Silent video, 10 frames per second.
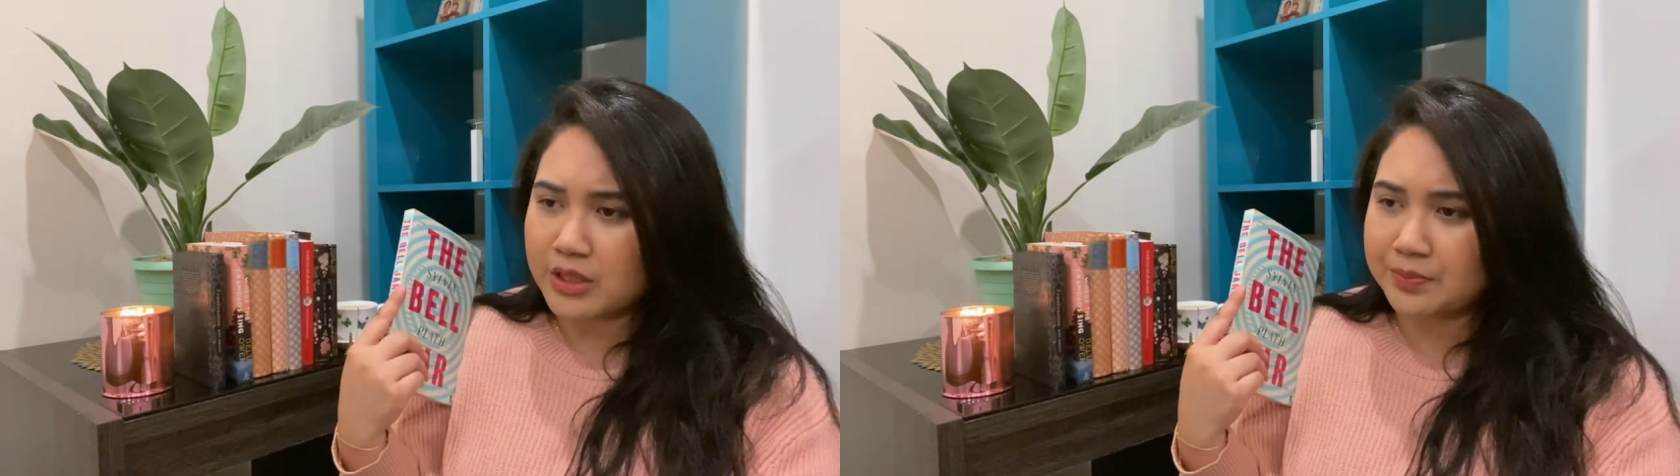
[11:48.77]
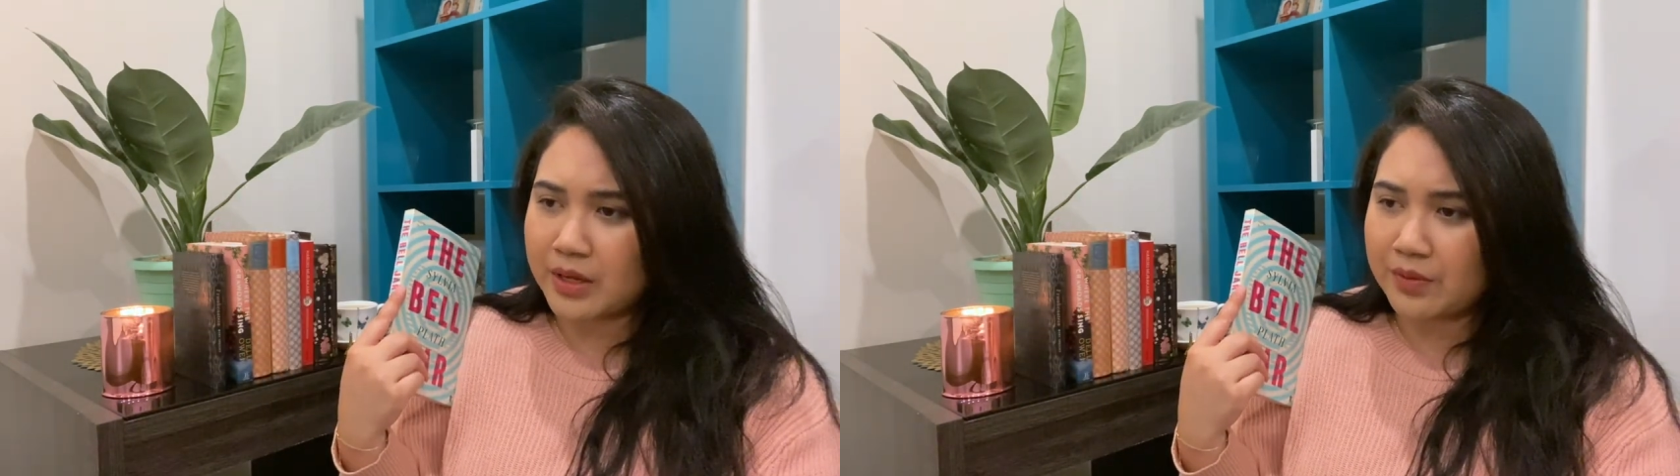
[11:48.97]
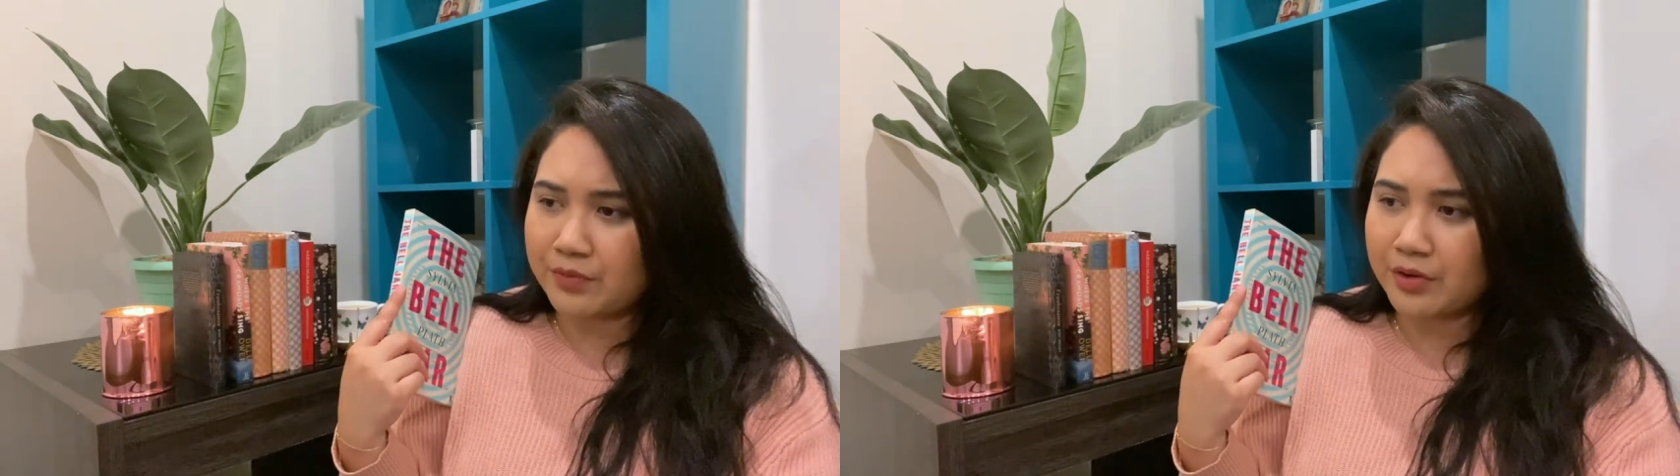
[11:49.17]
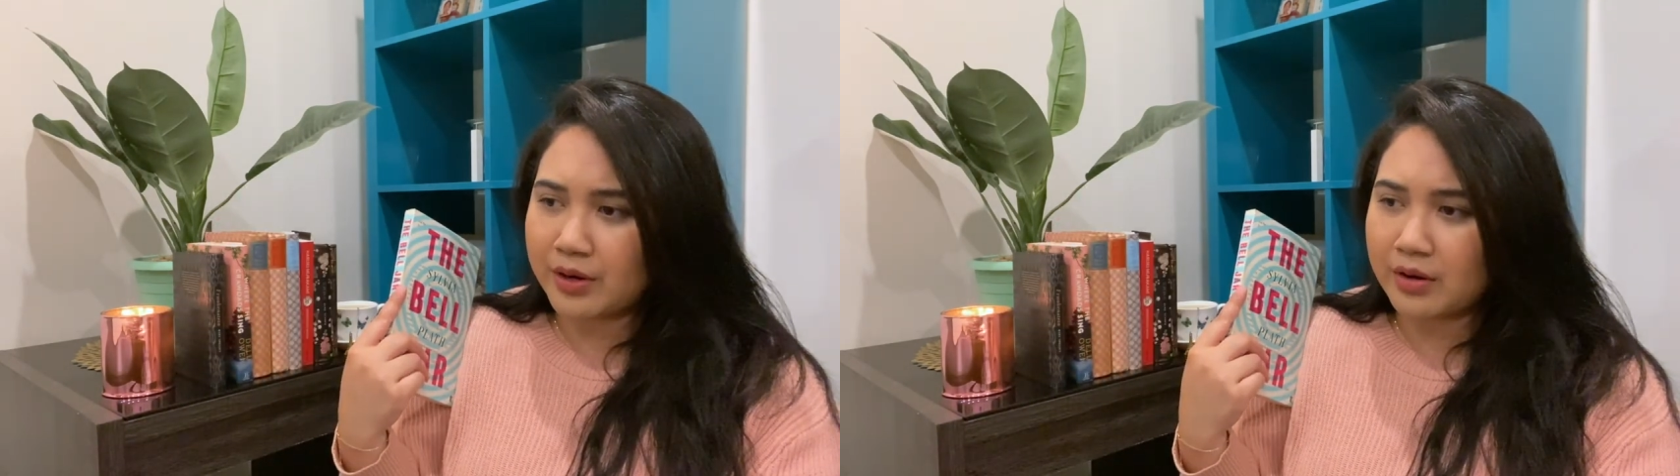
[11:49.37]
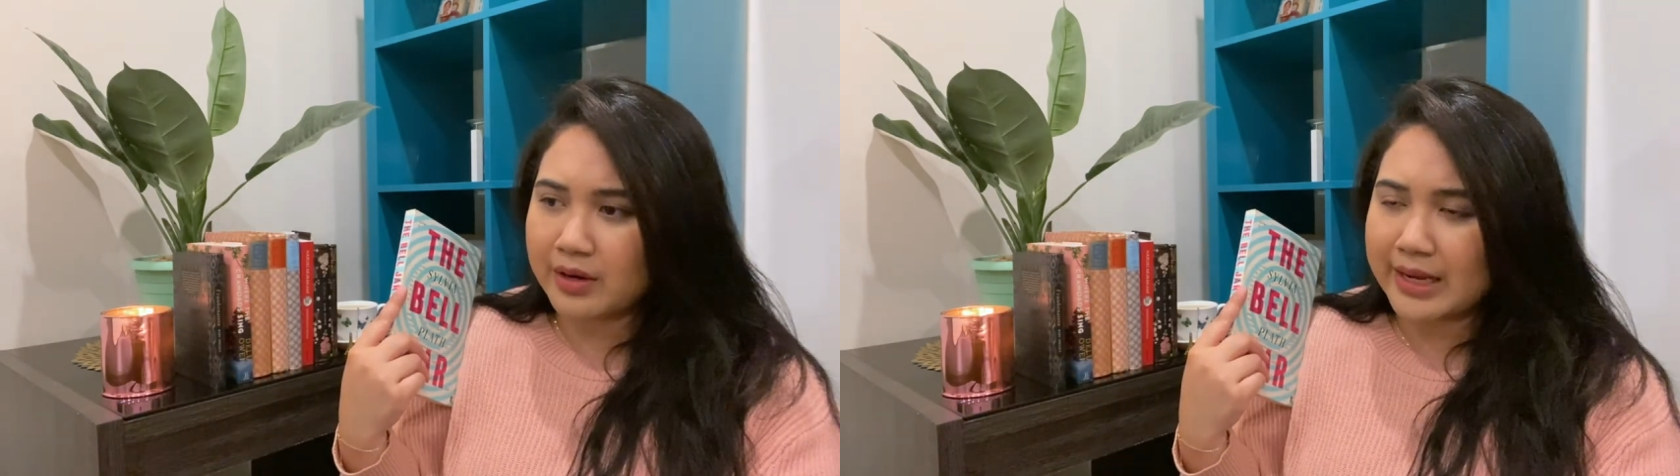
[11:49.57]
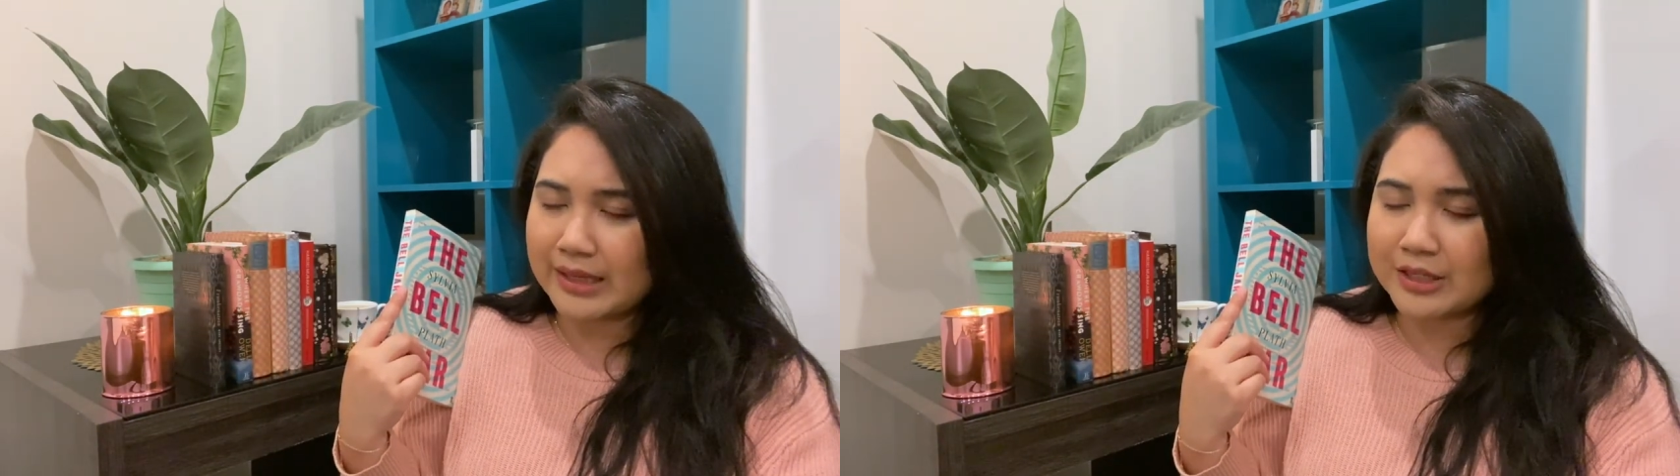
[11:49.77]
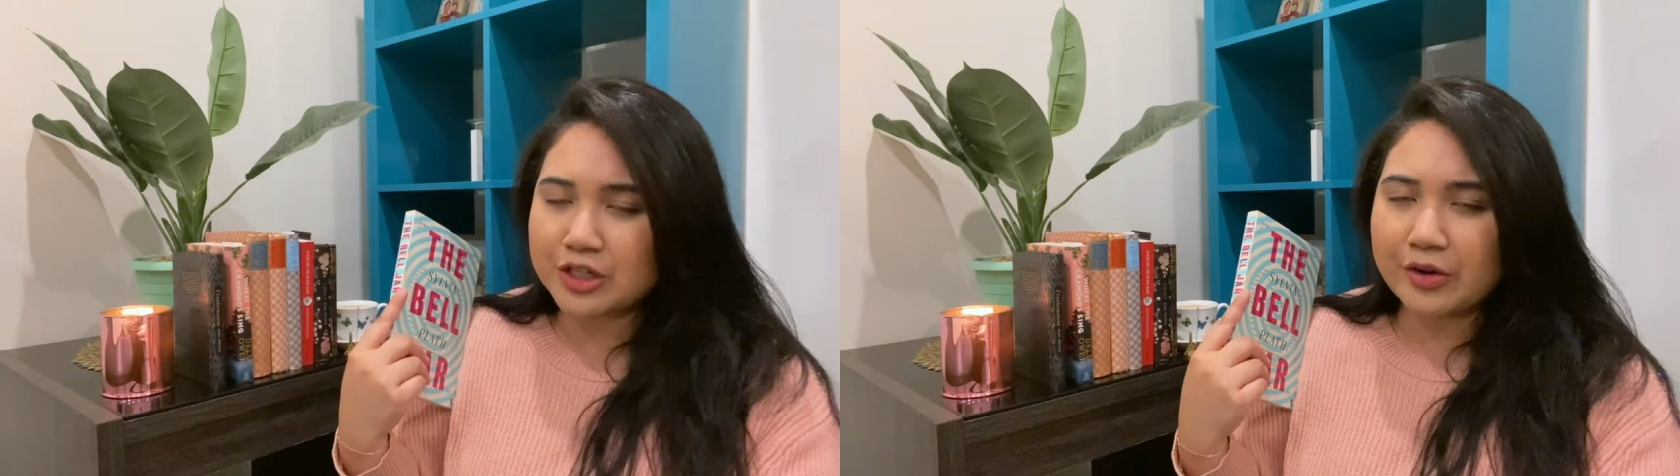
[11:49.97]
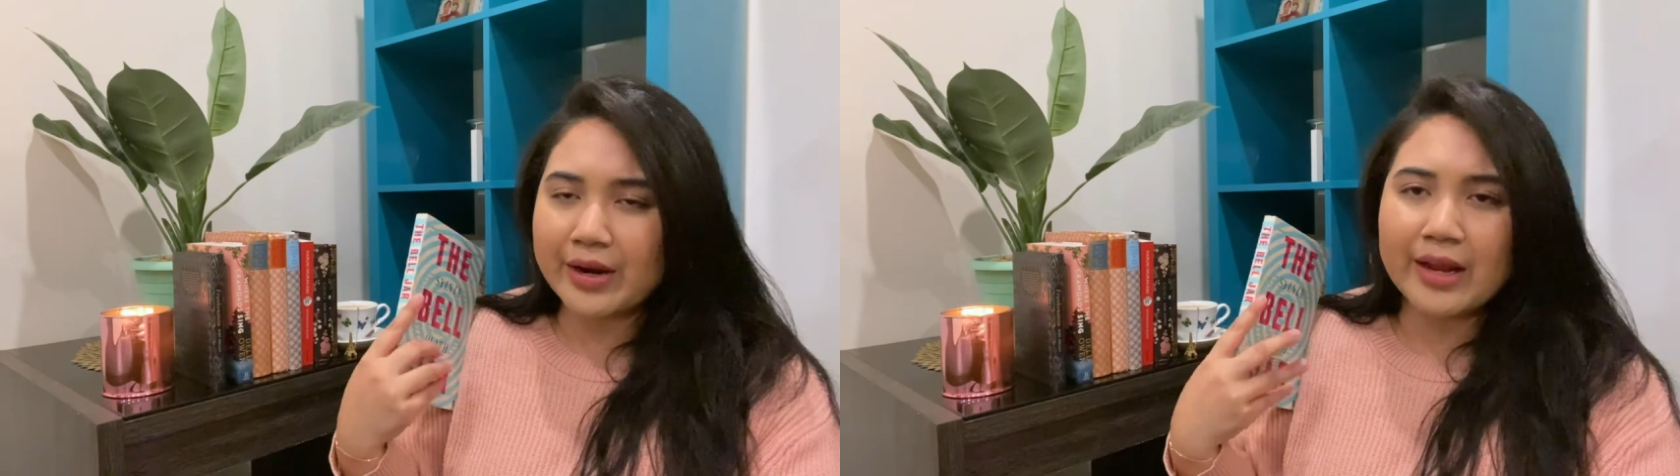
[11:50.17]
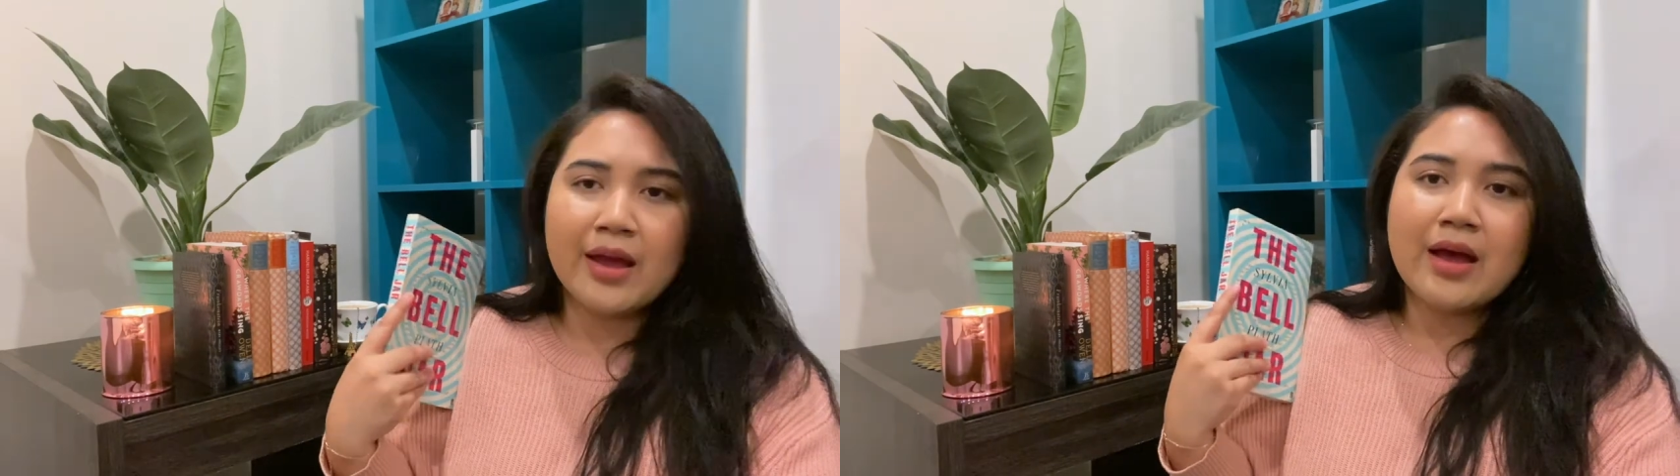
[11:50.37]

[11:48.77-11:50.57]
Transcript: to pick up for her English degree.